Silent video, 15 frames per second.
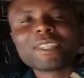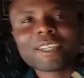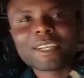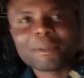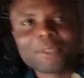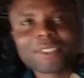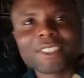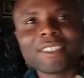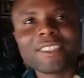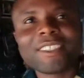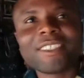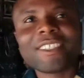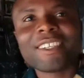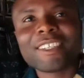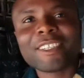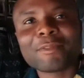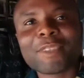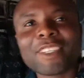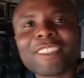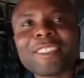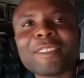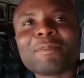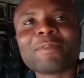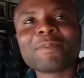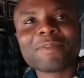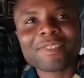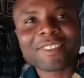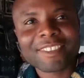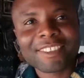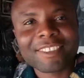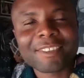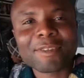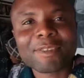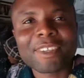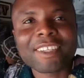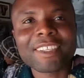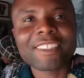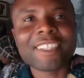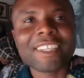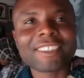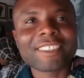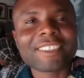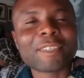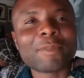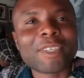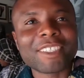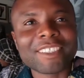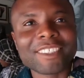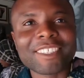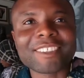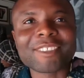I'm Sunday Dari Mali, the assistant manager.